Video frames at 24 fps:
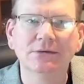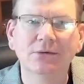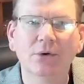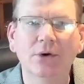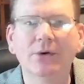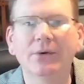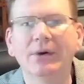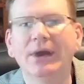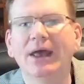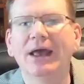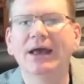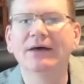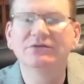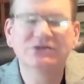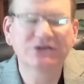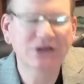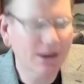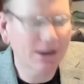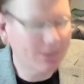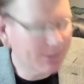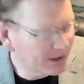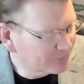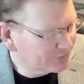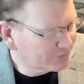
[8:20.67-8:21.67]
Where we have
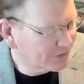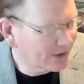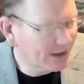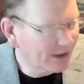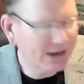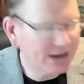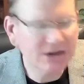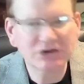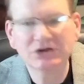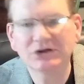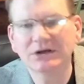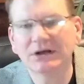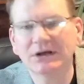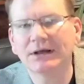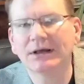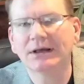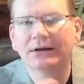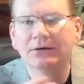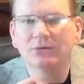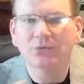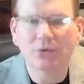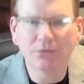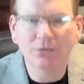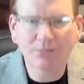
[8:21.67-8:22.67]
some
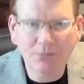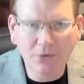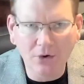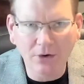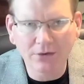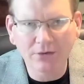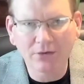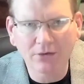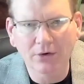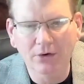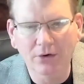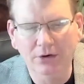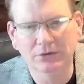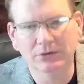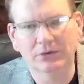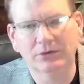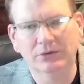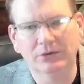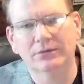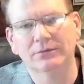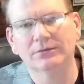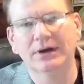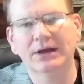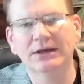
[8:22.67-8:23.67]
inflation with poor
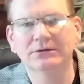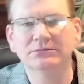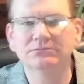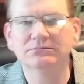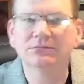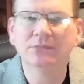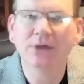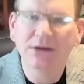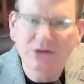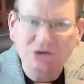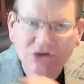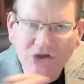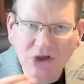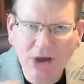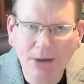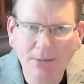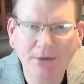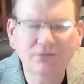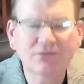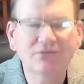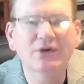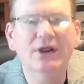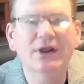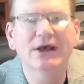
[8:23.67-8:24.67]
growth, right? some
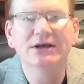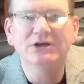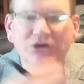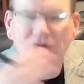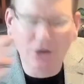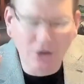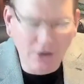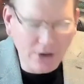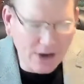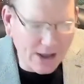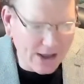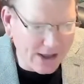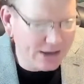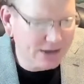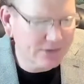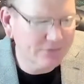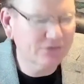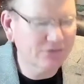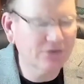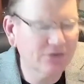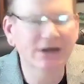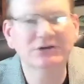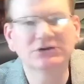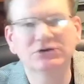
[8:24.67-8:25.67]
inflation or high
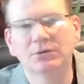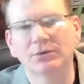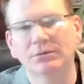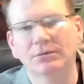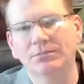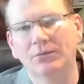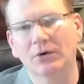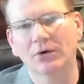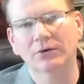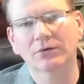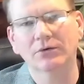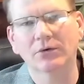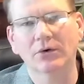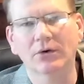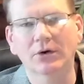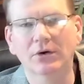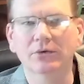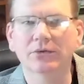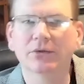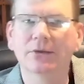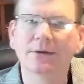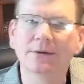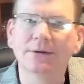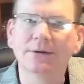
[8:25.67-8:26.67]
inflation with poor growth.